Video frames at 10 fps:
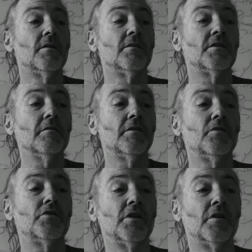Zara
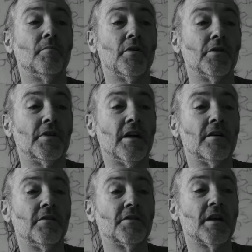knew she could put her
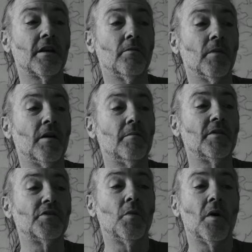down in the second round,
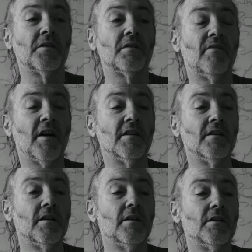but she wanted to fight.
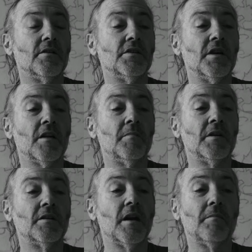She had
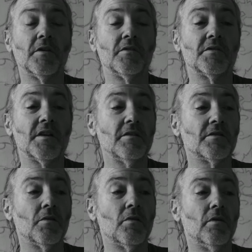been tempted to say
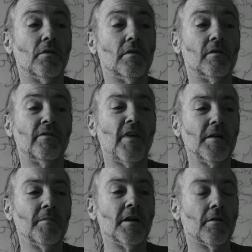so.
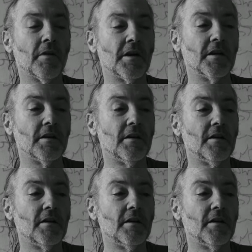Fight me already.